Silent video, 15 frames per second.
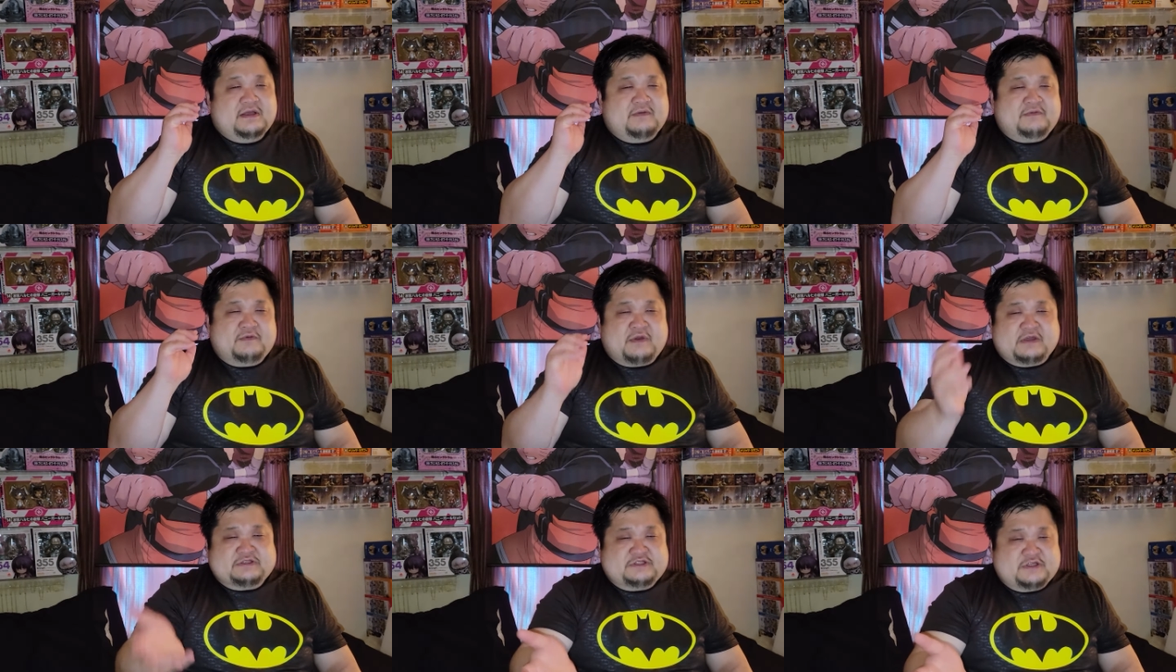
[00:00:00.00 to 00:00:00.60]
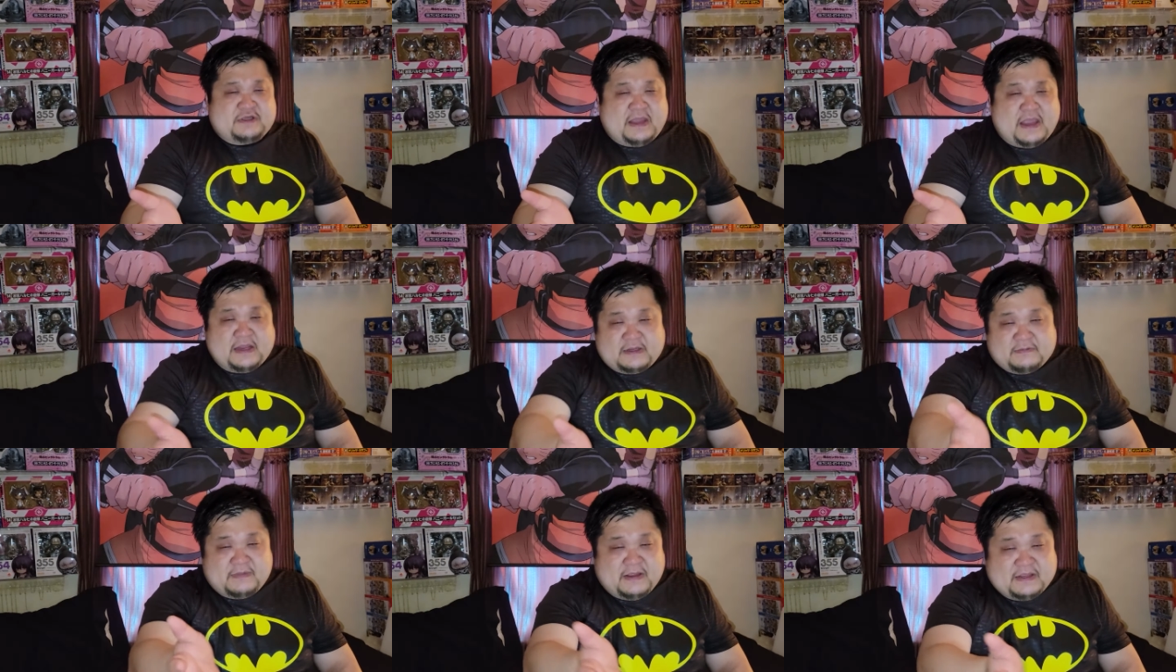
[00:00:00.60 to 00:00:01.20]
if you watch the
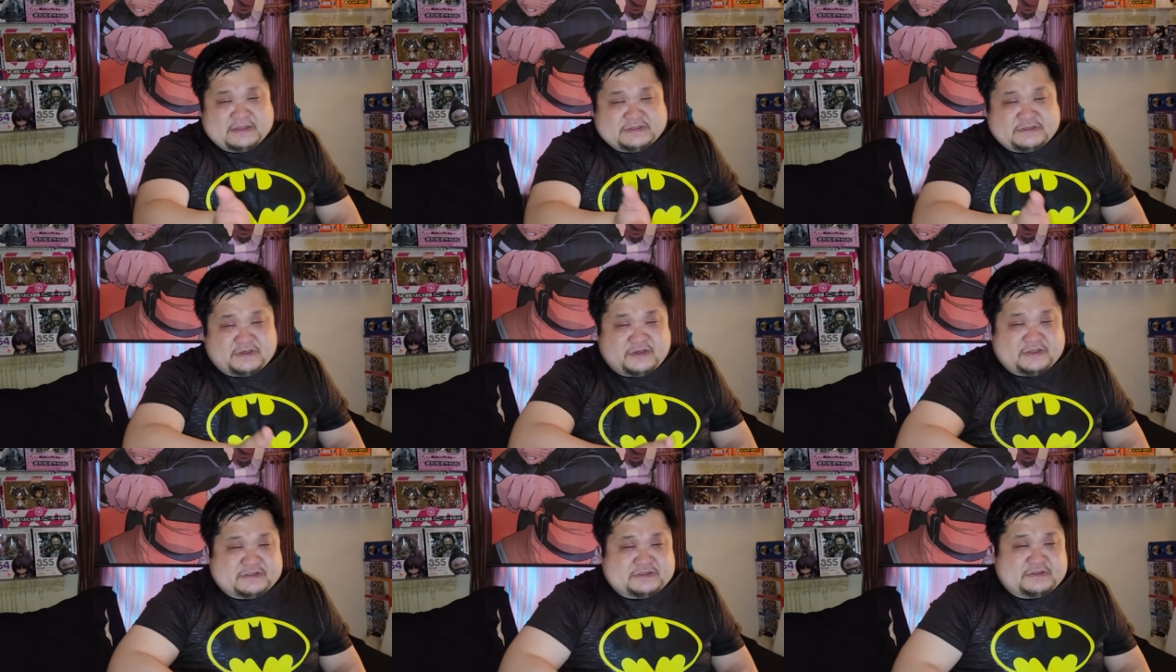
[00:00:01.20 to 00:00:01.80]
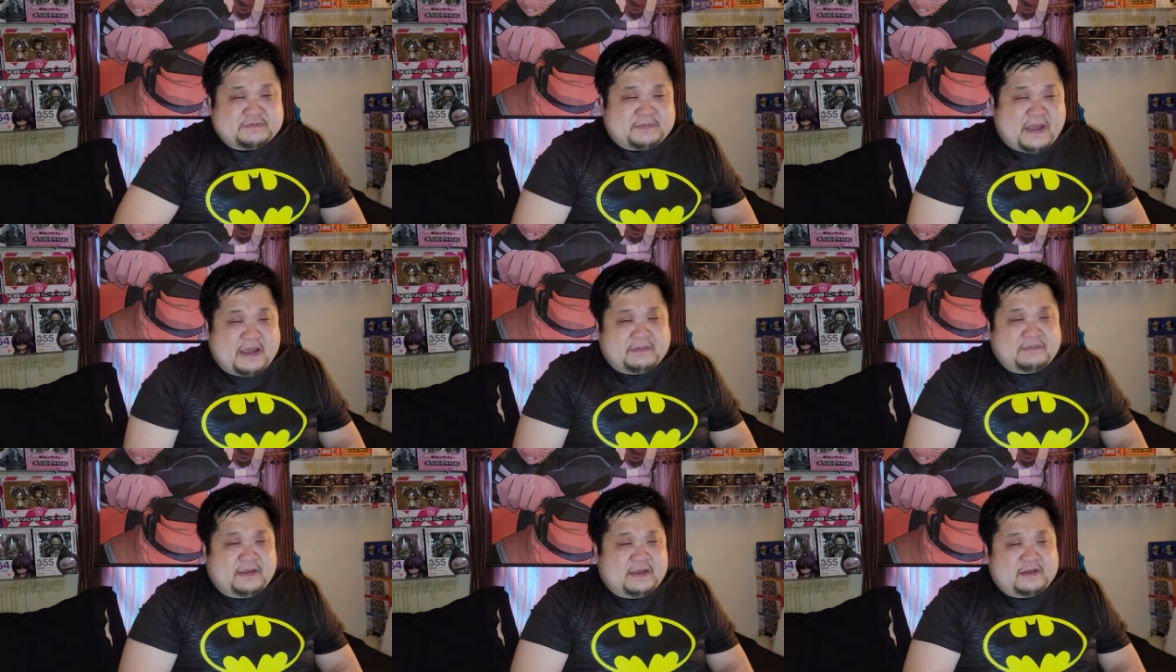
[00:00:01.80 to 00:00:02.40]
animated series, The
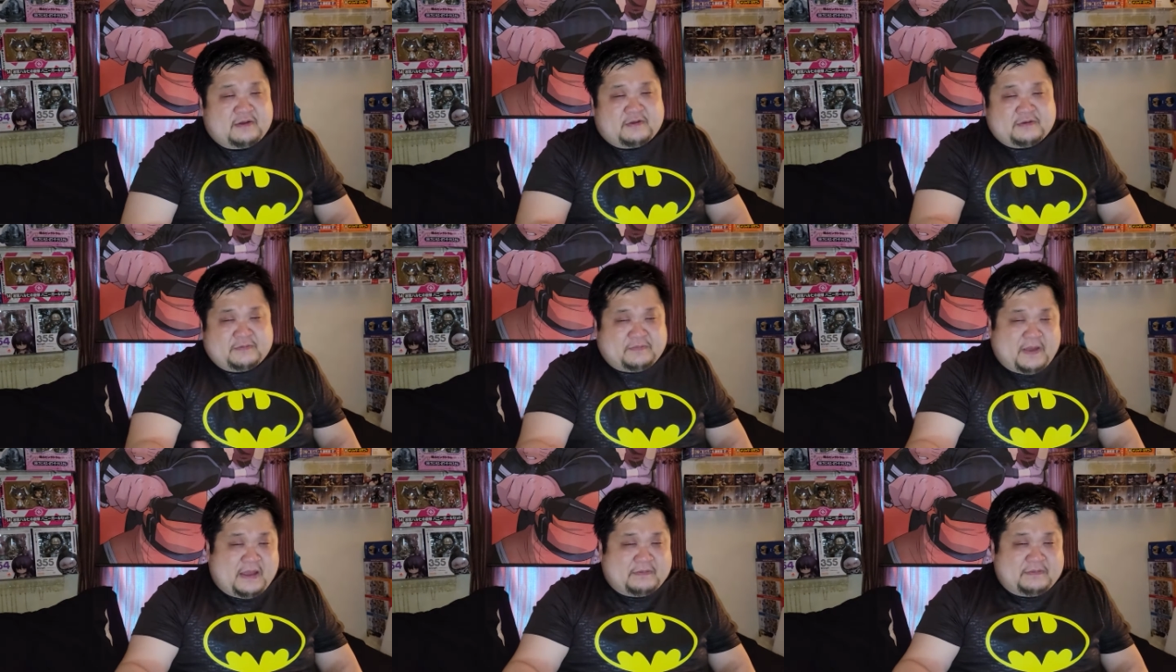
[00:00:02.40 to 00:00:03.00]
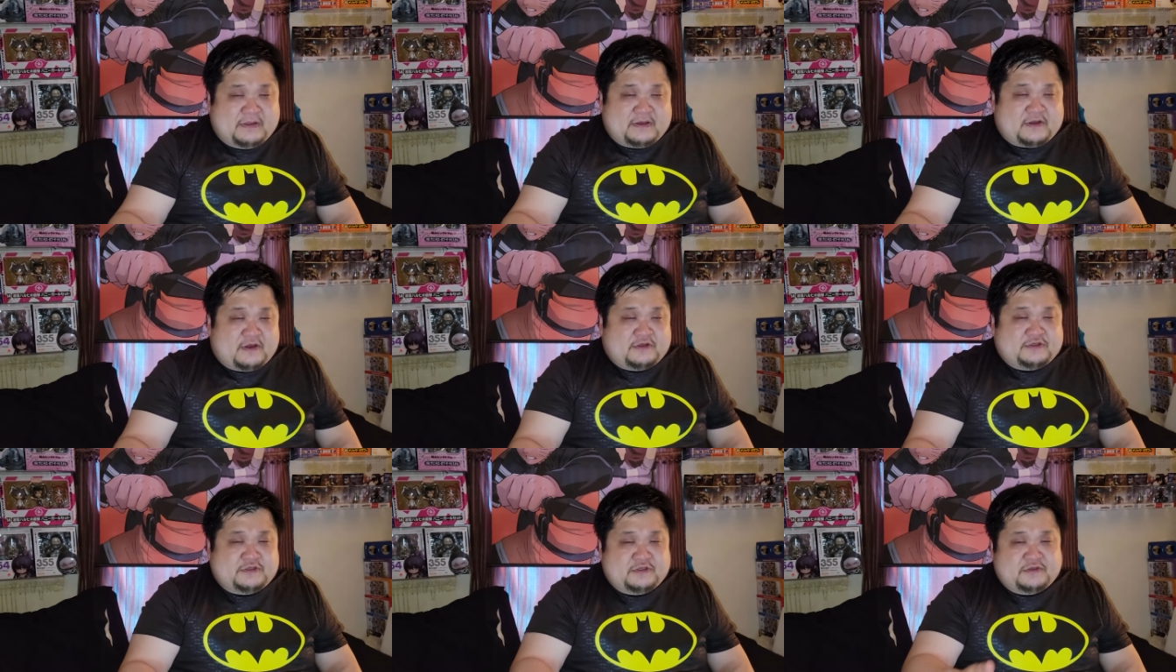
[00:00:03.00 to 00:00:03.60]
Batman, or the Batman
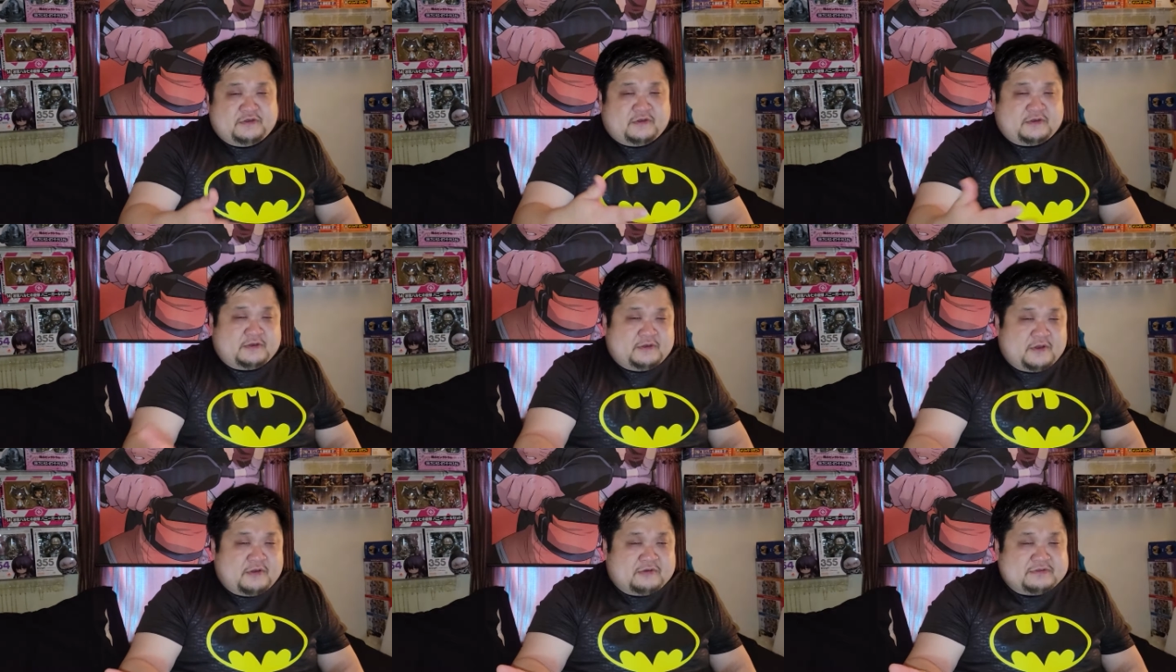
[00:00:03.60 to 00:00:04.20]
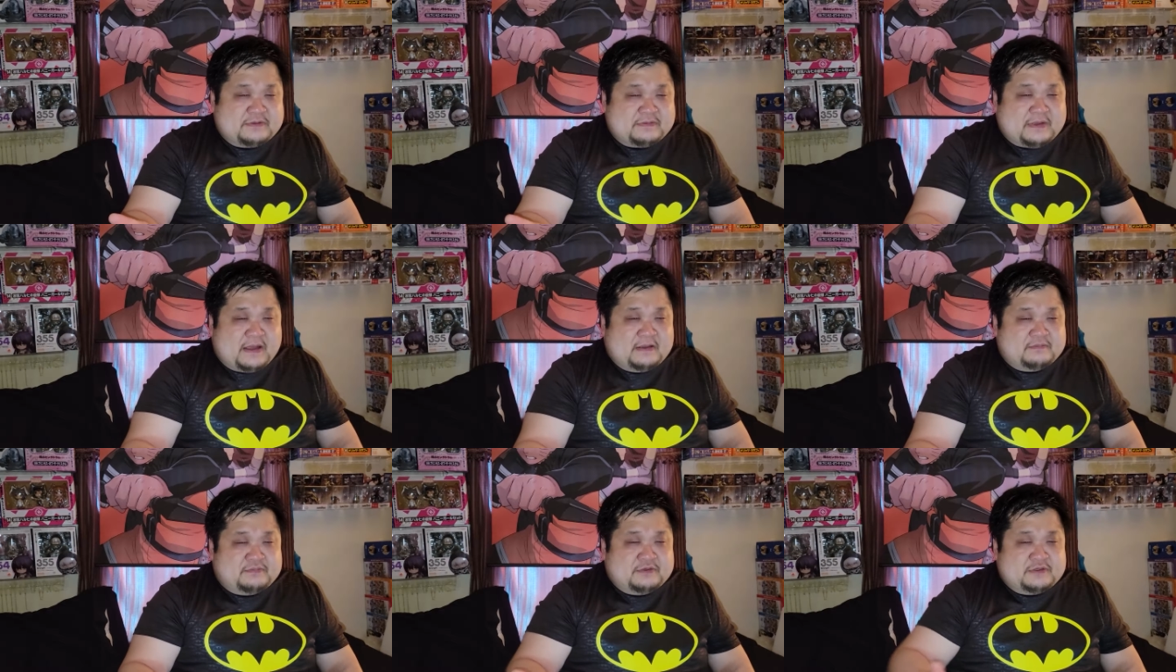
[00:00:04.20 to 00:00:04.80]
cartoon, or some
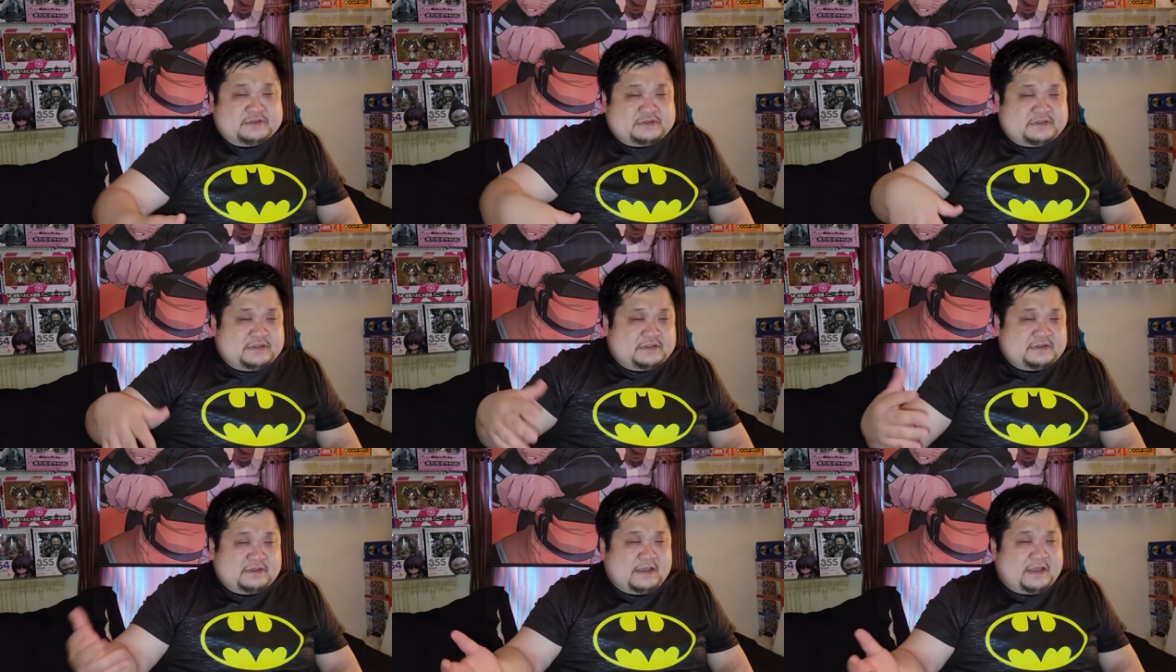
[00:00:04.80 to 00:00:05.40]
comic books,